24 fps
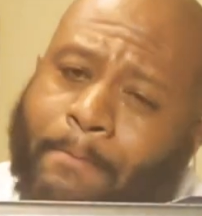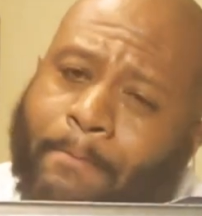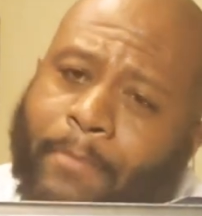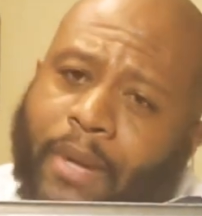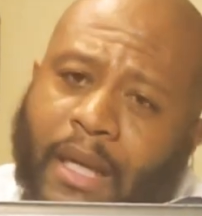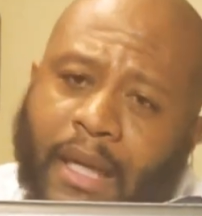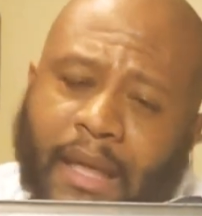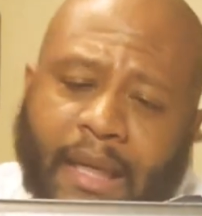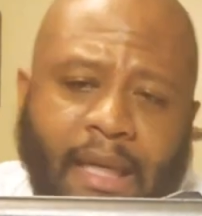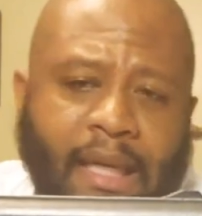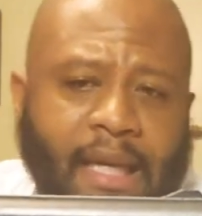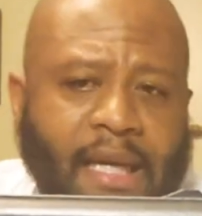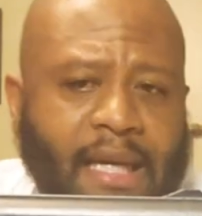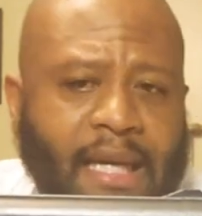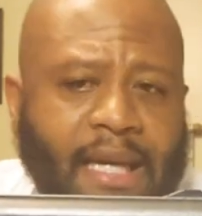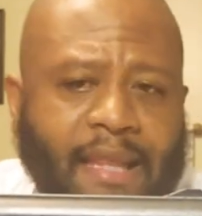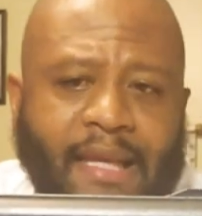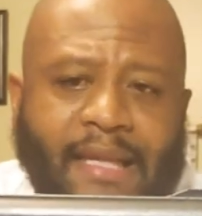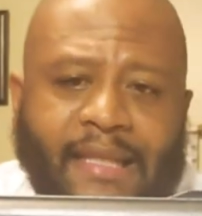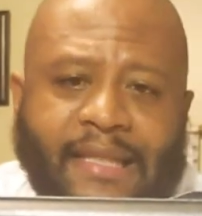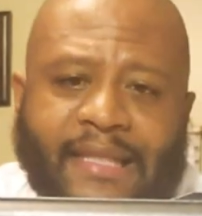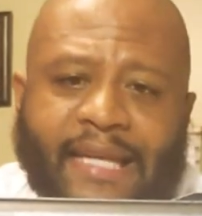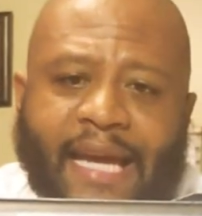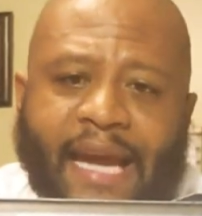But again, at
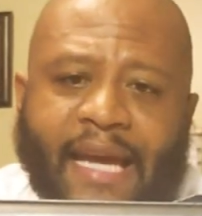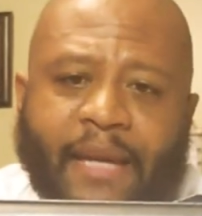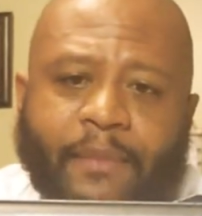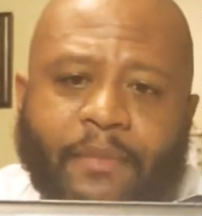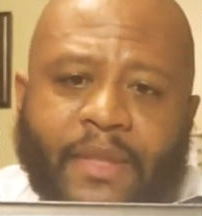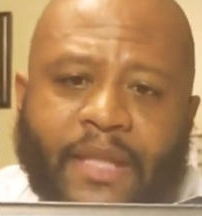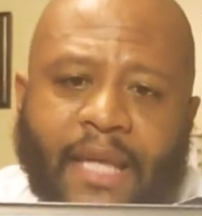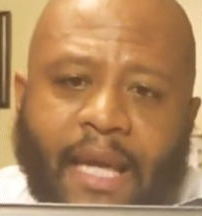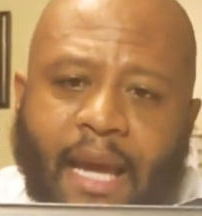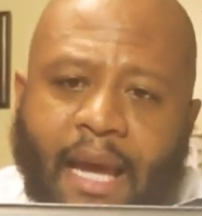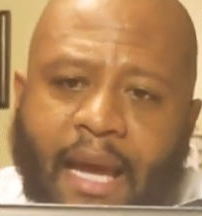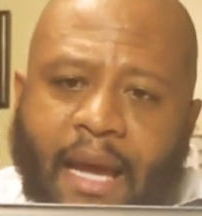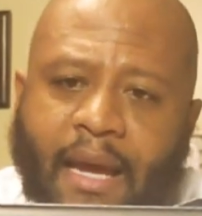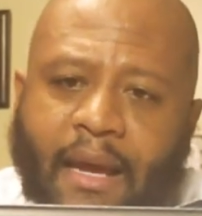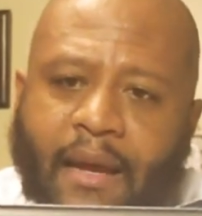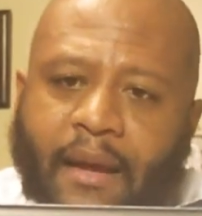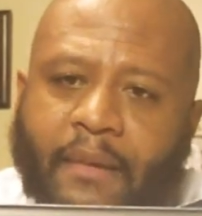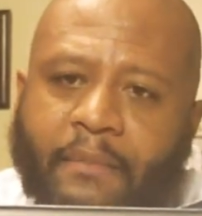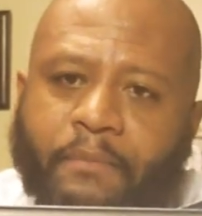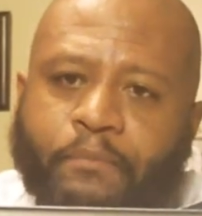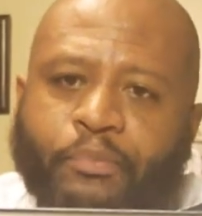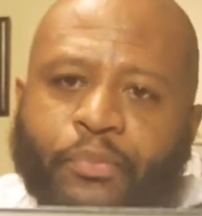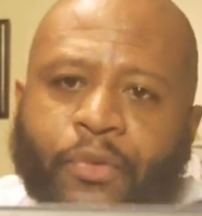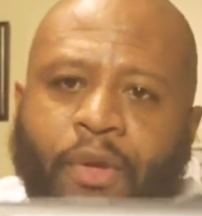the same
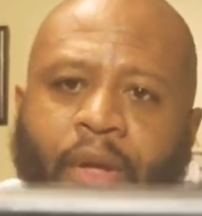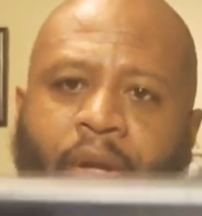time,